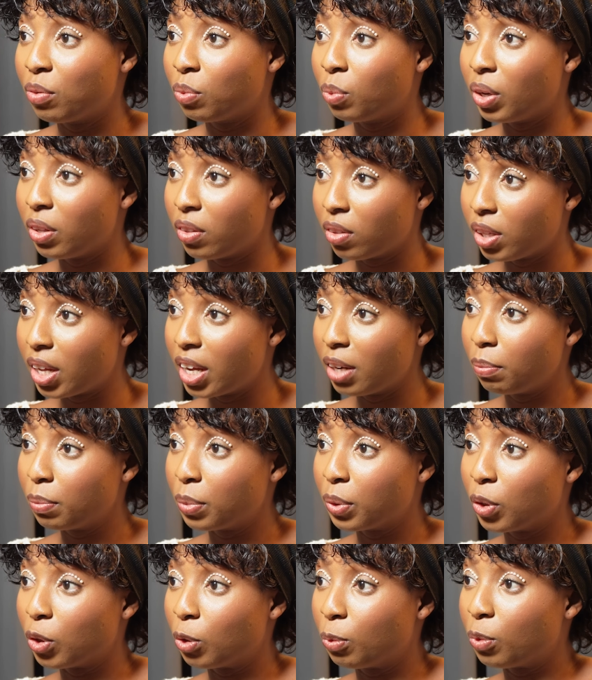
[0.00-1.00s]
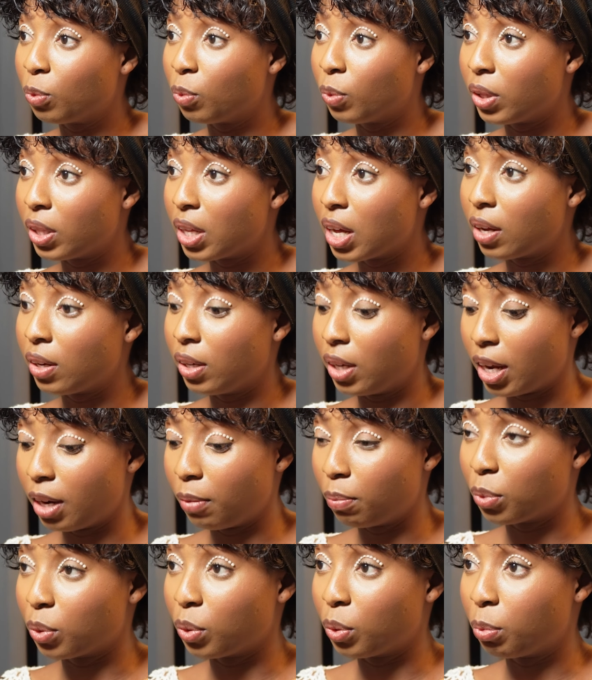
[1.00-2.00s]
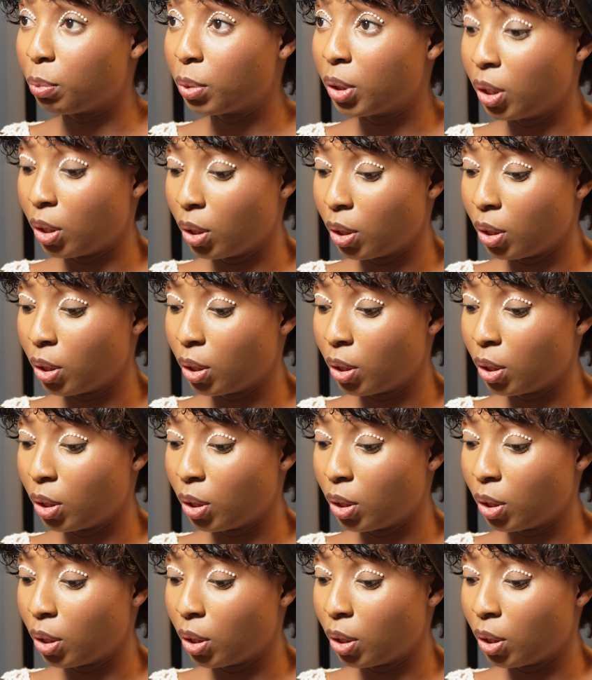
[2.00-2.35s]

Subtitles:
with light probe, without light probe,